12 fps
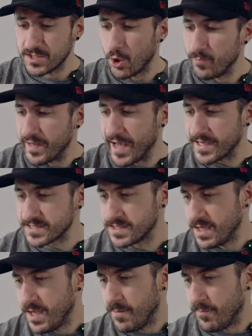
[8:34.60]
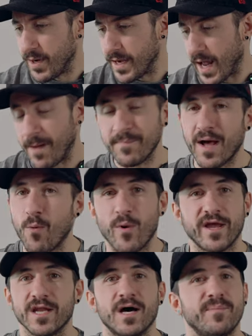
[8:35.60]
no BS, but I'm not
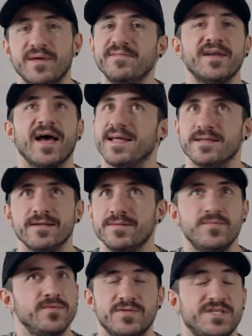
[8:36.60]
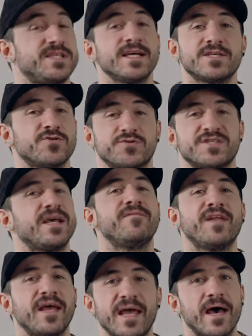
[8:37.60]
waking up even at 6 or
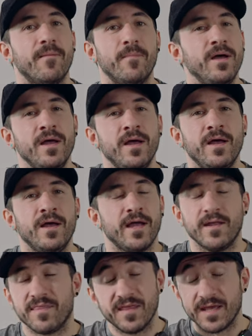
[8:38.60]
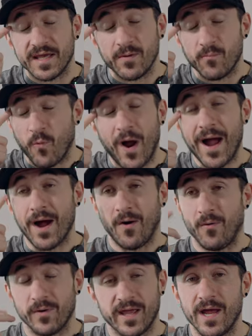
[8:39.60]
7 a.m. and thinking,
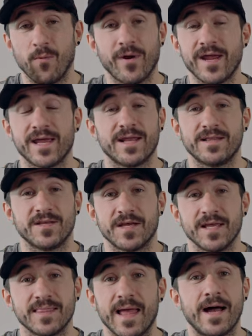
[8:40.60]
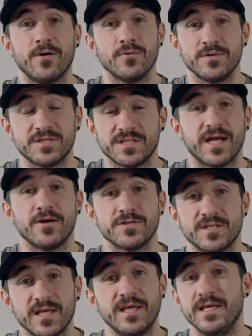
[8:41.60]
"Wow, can't wait to get downstairs
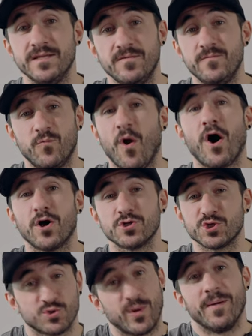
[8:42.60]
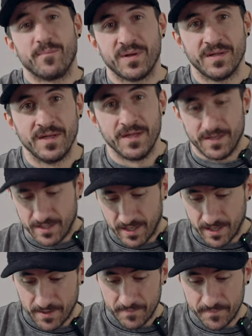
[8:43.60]
to eat raw shrimp."
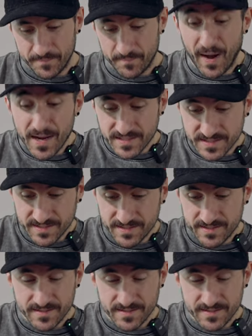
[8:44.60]
Um, but